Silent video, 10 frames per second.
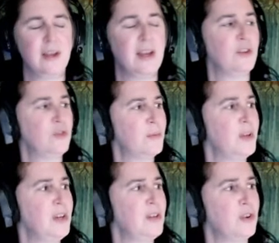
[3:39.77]
it's so
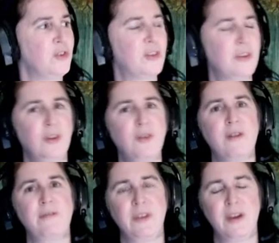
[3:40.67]
much easier just to look
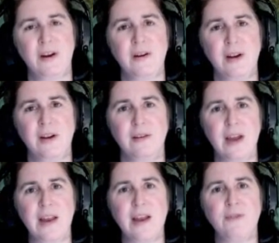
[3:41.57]
over there,
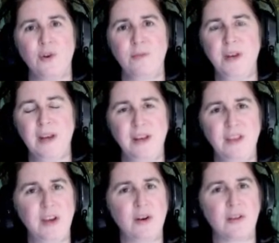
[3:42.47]
not have to open
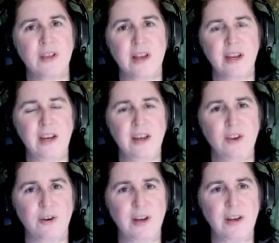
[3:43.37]
anything or click on
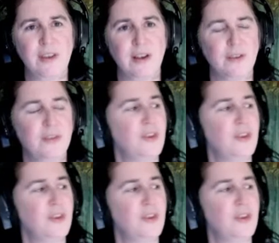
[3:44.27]
anything or anything else.